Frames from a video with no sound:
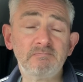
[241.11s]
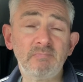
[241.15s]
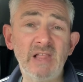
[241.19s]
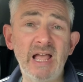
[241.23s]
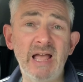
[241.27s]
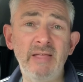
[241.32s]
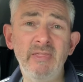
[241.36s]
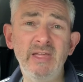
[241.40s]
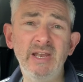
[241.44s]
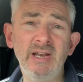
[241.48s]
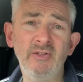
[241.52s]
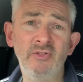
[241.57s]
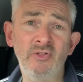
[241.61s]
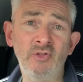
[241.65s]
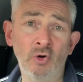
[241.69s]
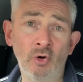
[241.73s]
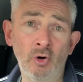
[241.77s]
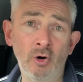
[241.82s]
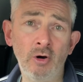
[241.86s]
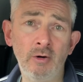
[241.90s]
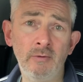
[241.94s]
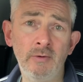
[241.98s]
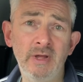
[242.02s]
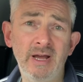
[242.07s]
And then I
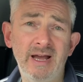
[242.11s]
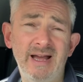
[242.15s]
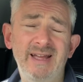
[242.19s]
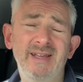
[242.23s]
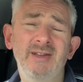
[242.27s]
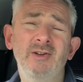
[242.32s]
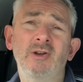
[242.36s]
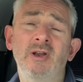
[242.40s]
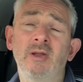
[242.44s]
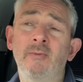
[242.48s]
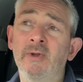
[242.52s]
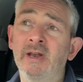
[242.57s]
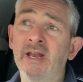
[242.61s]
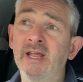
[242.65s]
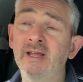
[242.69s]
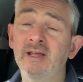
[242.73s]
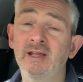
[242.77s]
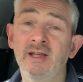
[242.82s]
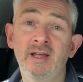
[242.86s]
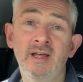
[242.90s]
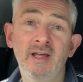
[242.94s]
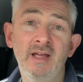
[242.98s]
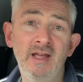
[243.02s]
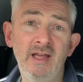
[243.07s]
thought, hang on a minute,
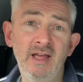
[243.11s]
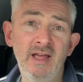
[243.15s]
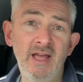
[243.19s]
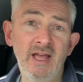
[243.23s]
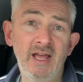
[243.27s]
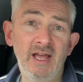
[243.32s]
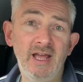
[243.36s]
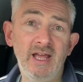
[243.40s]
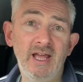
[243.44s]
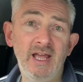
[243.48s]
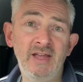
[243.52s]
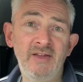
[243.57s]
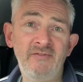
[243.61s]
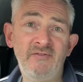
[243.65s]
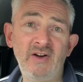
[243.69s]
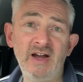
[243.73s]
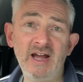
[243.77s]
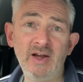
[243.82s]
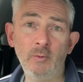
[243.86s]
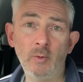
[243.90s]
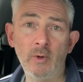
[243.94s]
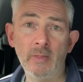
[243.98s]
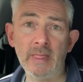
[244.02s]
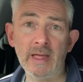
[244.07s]
if
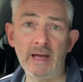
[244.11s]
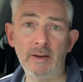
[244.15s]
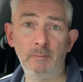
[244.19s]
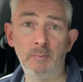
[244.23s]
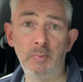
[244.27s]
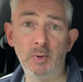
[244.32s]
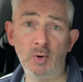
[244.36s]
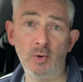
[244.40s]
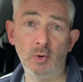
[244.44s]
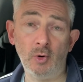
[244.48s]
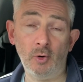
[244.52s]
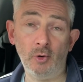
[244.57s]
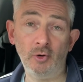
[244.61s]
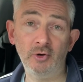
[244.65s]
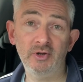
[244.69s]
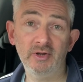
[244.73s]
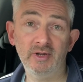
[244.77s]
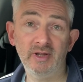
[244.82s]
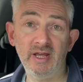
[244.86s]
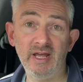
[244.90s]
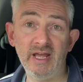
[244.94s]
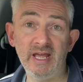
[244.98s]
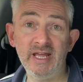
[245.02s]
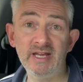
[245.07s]
I want that board
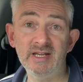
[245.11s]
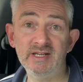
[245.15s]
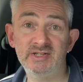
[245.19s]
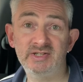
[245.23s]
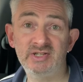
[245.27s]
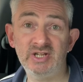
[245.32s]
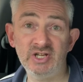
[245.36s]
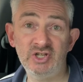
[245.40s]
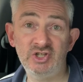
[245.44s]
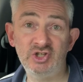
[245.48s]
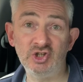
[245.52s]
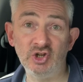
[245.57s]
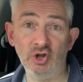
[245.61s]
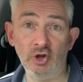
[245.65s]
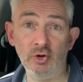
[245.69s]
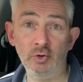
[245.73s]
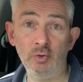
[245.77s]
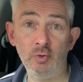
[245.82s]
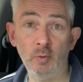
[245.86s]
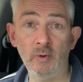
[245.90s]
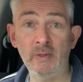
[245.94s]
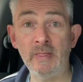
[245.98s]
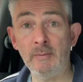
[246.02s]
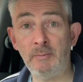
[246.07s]
in
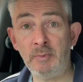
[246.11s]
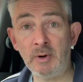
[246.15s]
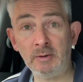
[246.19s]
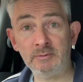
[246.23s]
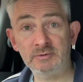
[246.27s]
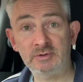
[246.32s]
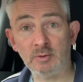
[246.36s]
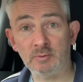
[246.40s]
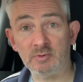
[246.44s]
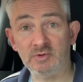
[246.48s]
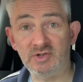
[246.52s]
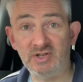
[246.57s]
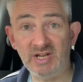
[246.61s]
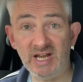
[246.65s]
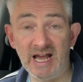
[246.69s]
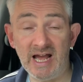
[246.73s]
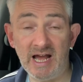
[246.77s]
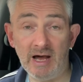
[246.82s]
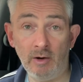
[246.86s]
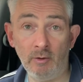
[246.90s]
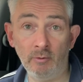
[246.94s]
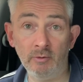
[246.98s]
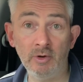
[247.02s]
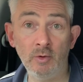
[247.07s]
situ when the pop top's
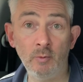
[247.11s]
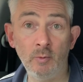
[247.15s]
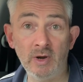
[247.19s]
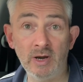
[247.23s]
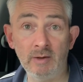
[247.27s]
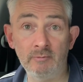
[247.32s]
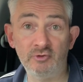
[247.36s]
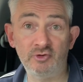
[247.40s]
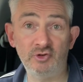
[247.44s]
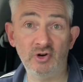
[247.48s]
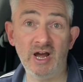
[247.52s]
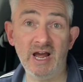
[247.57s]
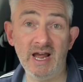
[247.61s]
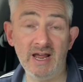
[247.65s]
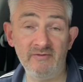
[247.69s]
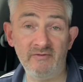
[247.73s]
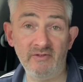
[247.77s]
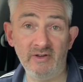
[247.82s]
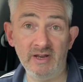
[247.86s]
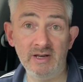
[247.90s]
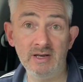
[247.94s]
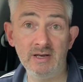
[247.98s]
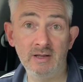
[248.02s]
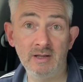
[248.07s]
down, when I'm
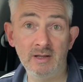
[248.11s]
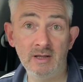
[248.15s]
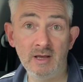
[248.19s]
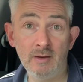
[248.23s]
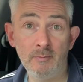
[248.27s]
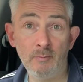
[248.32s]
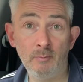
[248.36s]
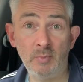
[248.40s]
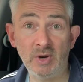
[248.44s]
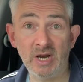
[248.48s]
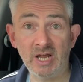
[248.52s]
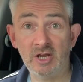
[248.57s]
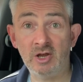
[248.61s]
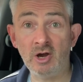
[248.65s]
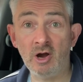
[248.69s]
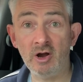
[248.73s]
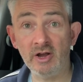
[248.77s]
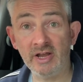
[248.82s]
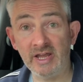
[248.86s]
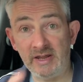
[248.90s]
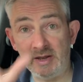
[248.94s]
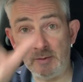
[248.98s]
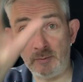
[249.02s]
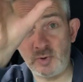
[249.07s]
driving, but I
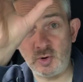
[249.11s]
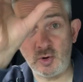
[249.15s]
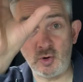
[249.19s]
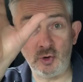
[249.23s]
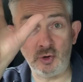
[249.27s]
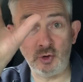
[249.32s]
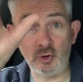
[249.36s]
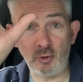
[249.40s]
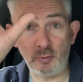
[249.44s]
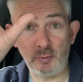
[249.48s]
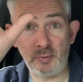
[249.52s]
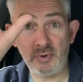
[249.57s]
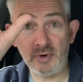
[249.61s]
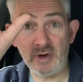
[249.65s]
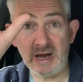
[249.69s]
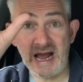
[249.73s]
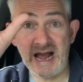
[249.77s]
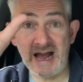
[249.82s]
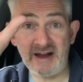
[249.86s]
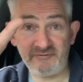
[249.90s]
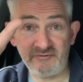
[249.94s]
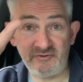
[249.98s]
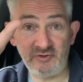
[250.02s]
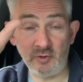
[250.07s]
can't get the board up
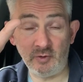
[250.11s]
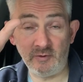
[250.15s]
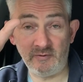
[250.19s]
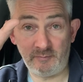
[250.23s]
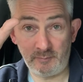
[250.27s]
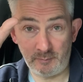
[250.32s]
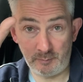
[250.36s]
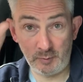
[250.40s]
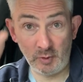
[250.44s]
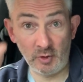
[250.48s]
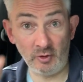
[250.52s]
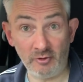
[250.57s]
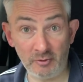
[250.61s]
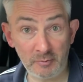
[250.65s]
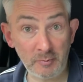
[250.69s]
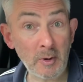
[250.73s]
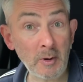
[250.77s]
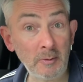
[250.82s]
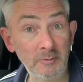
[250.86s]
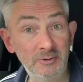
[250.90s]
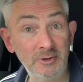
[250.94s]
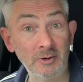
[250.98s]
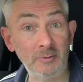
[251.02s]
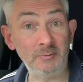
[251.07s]
after I've brought the
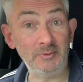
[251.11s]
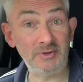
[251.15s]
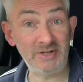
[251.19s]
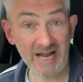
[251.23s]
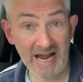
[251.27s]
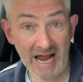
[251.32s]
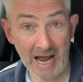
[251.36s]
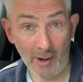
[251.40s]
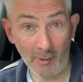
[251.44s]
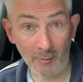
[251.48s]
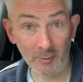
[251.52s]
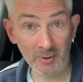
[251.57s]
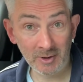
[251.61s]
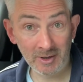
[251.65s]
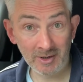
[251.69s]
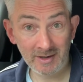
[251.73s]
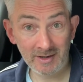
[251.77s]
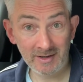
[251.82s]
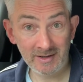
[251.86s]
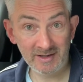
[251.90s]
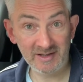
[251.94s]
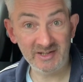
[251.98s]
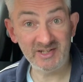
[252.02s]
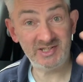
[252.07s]
pop top down, are
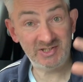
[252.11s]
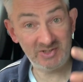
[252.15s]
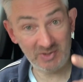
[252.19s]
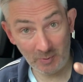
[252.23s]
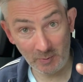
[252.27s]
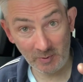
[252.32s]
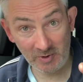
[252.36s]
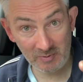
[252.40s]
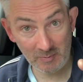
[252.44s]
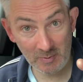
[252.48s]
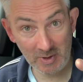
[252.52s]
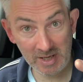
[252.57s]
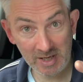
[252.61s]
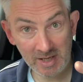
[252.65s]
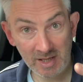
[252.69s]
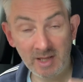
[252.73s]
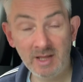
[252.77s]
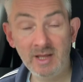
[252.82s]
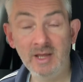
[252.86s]
you still with me?